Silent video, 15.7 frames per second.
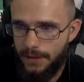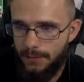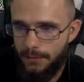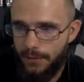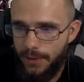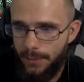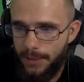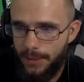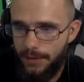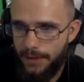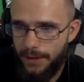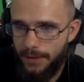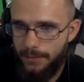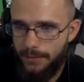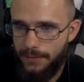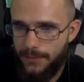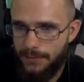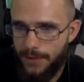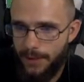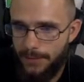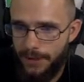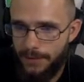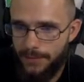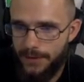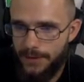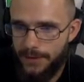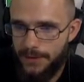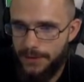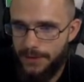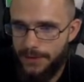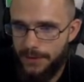prime engrams, wrapped items.
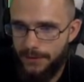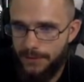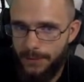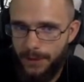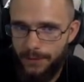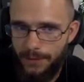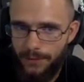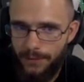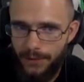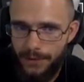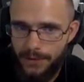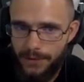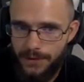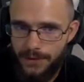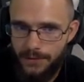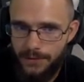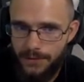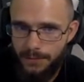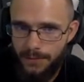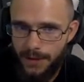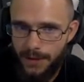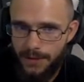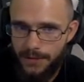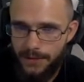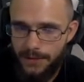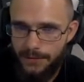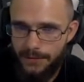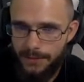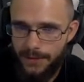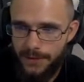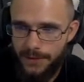This is stuff from Eververse. If you buy stuff
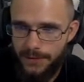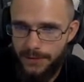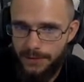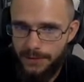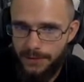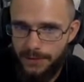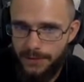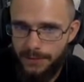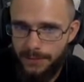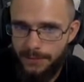from the store,